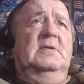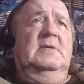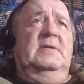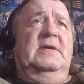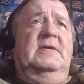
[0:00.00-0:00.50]

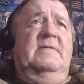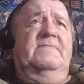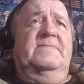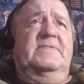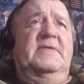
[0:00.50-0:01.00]
He can
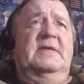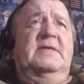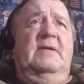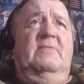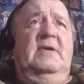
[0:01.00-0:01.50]
think
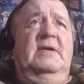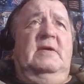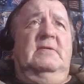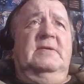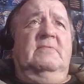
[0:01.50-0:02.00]
that way
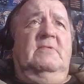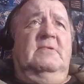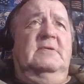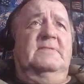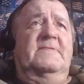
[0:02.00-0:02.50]
all he
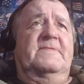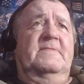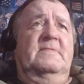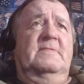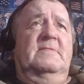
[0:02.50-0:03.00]
wants.
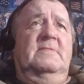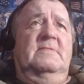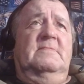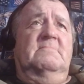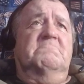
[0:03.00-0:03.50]

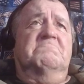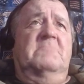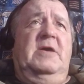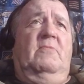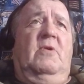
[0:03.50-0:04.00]

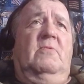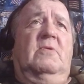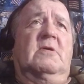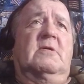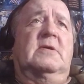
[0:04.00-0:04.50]
It won't
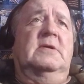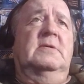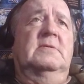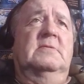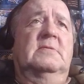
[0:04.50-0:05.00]
work.
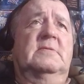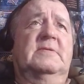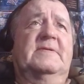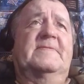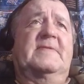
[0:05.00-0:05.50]

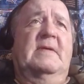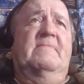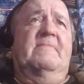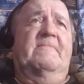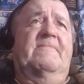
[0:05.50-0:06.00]
This
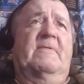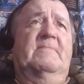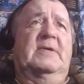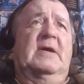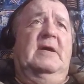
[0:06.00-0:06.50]
comes
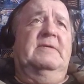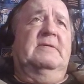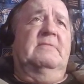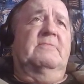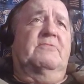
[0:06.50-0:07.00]
from a guy
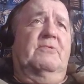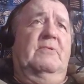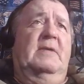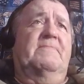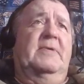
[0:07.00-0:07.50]
that grew
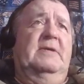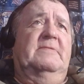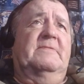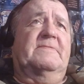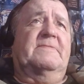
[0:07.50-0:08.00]
up in
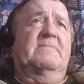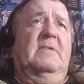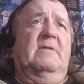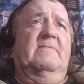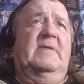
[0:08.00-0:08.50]
a
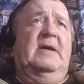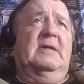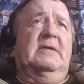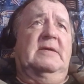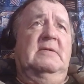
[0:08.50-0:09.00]
small valley,